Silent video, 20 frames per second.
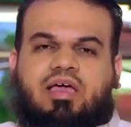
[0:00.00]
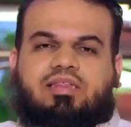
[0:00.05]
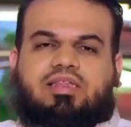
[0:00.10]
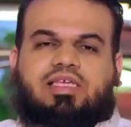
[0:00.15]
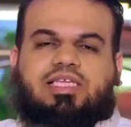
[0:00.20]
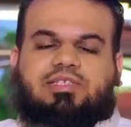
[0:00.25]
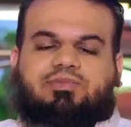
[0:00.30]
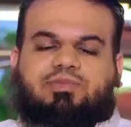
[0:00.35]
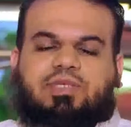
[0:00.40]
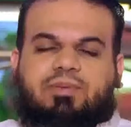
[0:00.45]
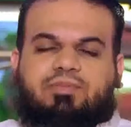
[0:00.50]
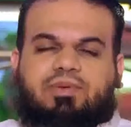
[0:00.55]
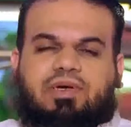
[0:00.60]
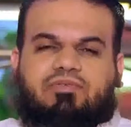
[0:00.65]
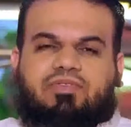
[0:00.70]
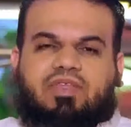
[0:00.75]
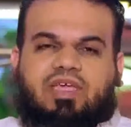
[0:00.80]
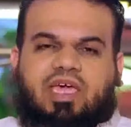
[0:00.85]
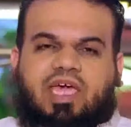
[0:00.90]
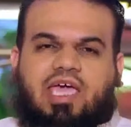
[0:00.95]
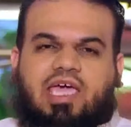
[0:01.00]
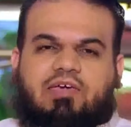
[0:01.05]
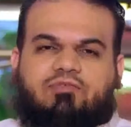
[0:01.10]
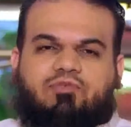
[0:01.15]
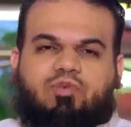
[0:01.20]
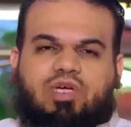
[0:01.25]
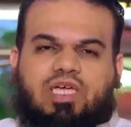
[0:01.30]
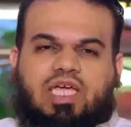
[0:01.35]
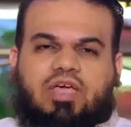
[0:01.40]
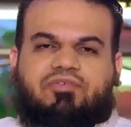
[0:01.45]
These people of the cave
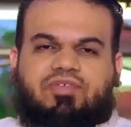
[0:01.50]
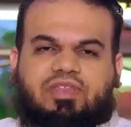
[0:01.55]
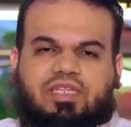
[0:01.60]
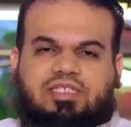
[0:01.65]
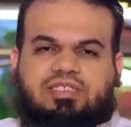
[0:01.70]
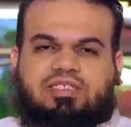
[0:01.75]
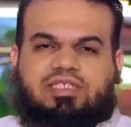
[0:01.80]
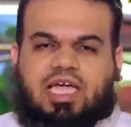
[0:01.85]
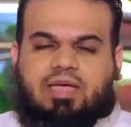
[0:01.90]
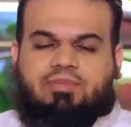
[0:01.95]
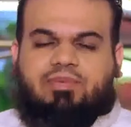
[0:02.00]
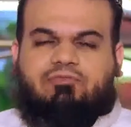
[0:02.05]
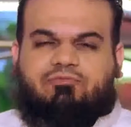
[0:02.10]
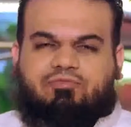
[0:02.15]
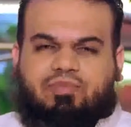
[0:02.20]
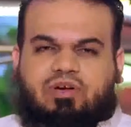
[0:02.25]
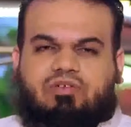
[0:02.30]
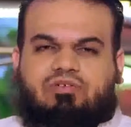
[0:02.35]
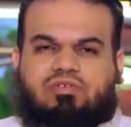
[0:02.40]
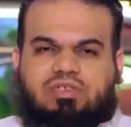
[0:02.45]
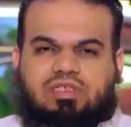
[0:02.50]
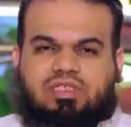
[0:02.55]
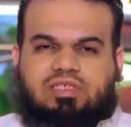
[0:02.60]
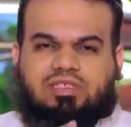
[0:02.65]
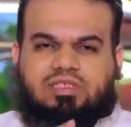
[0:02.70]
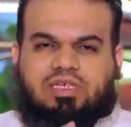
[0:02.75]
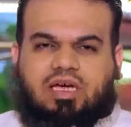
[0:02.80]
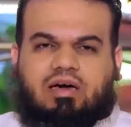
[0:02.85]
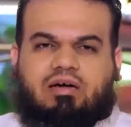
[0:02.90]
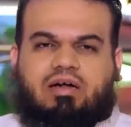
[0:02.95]
were given this type of miracle,
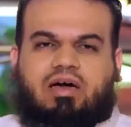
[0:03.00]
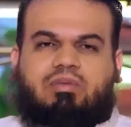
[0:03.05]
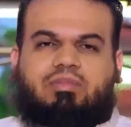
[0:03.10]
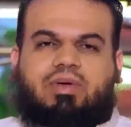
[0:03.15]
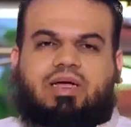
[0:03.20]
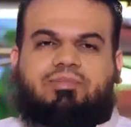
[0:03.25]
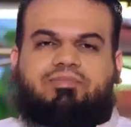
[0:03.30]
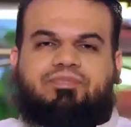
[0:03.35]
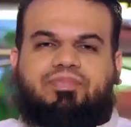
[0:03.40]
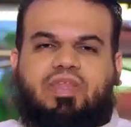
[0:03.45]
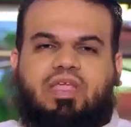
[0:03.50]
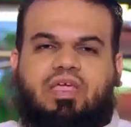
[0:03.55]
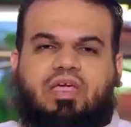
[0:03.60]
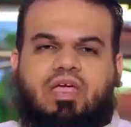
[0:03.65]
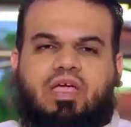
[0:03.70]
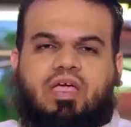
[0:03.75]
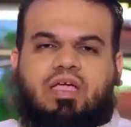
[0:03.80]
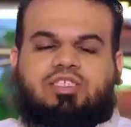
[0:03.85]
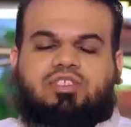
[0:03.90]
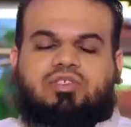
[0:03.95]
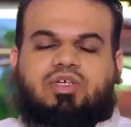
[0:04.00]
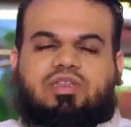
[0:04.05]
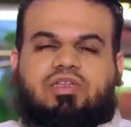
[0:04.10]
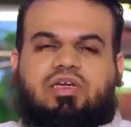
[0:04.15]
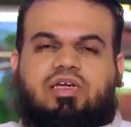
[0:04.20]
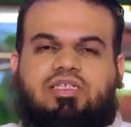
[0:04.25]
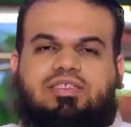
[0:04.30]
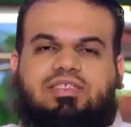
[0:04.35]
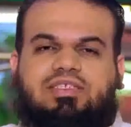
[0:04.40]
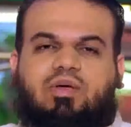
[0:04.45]
this karama. So
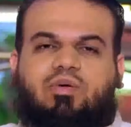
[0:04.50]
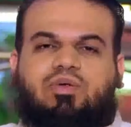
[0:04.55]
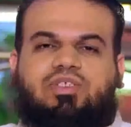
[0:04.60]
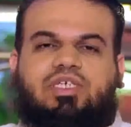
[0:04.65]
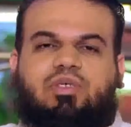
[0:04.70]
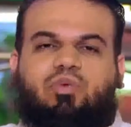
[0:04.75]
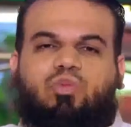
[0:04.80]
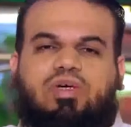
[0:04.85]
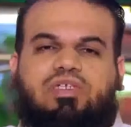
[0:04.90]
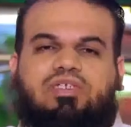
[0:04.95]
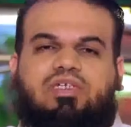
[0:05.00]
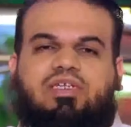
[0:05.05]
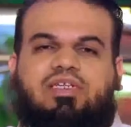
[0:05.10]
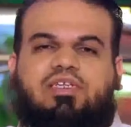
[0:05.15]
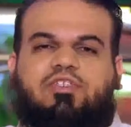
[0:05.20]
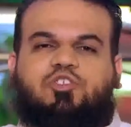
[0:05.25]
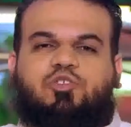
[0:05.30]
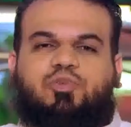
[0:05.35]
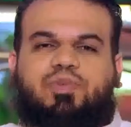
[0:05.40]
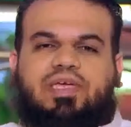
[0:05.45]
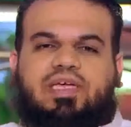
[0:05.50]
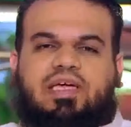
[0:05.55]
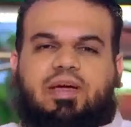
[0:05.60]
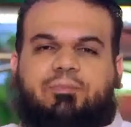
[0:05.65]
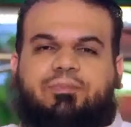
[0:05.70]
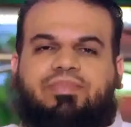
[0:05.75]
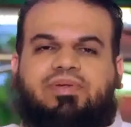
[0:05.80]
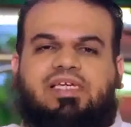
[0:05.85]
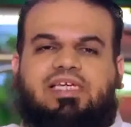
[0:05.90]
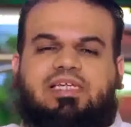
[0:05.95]
Allah Azza wa Jal wanted it to be
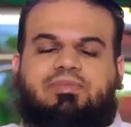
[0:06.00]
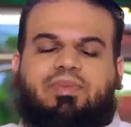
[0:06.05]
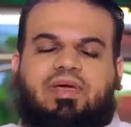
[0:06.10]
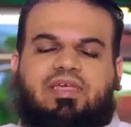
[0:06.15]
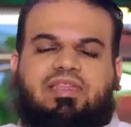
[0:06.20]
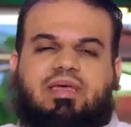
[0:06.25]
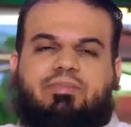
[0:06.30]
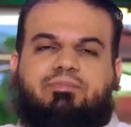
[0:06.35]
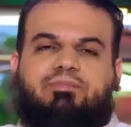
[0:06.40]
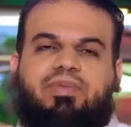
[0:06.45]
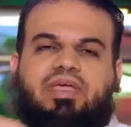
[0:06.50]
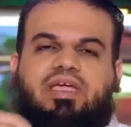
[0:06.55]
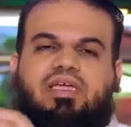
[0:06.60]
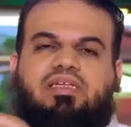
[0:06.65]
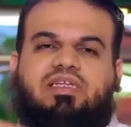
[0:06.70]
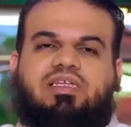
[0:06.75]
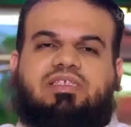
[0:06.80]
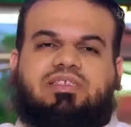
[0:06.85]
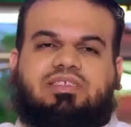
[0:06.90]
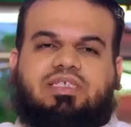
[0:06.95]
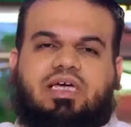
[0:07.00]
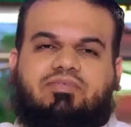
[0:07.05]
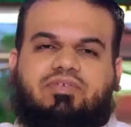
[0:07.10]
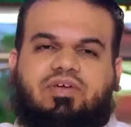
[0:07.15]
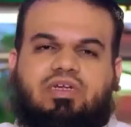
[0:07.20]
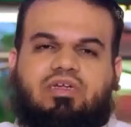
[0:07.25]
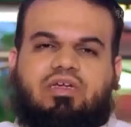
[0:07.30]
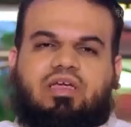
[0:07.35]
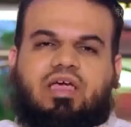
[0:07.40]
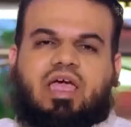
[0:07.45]
complete by them being
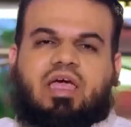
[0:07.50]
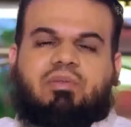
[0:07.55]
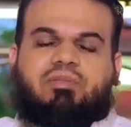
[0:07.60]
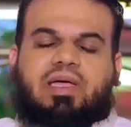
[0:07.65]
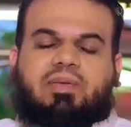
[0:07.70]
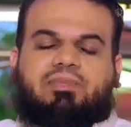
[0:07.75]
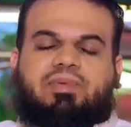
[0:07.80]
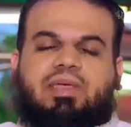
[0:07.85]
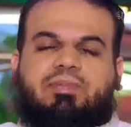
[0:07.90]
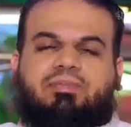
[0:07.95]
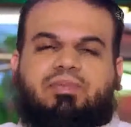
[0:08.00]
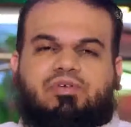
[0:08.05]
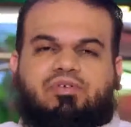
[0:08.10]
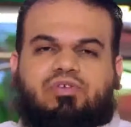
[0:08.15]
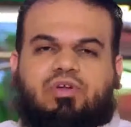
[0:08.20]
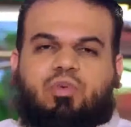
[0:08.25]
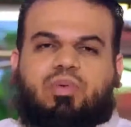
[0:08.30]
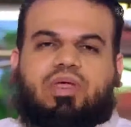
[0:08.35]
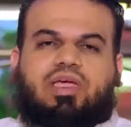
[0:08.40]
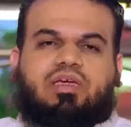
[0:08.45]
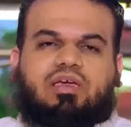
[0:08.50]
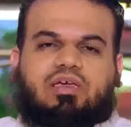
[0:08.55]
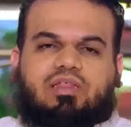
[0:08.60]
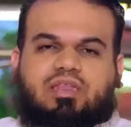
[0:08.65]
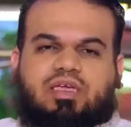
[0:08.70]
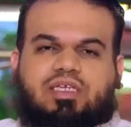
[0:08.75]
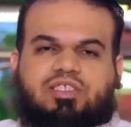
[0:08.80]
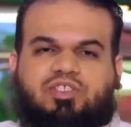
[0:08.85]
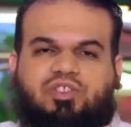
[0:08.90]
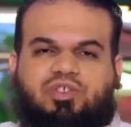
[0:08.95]
discovered by people knowing
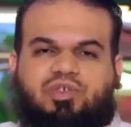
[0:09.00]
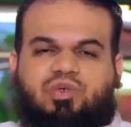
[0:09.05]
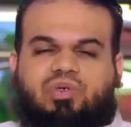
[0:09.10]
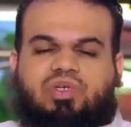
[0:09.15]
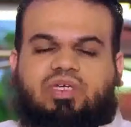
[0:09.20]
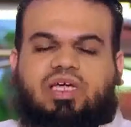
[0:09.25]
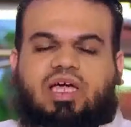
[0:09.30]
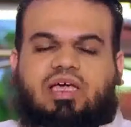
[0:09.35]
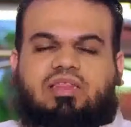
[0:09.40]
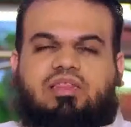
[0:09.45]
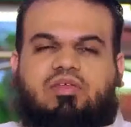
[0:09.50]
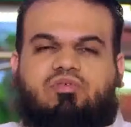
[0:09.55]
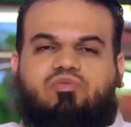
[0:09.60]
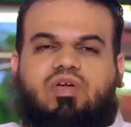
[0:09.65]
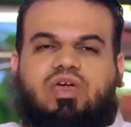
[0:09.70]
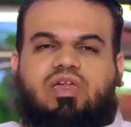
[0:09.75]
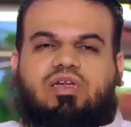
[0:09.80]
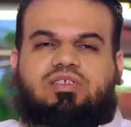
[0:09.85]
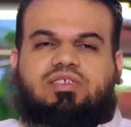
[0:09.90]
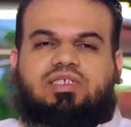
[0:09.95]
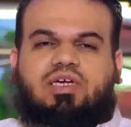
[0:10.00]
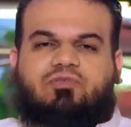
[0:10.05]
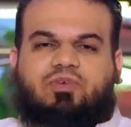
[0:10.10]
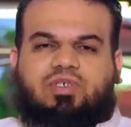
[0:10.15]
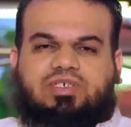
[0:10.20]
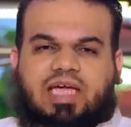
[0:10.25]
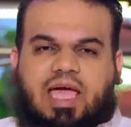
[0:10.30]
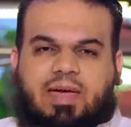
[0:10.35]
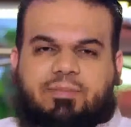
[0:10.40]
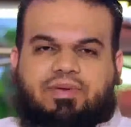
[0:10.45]
their story and the reality of
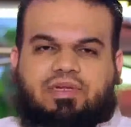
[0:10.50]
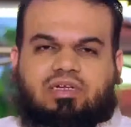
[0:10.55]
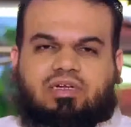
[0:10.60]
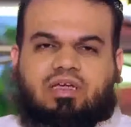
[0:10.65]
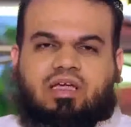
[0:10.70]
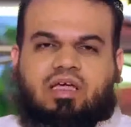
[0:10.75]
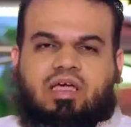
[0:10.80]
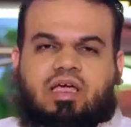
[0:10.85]
what happened.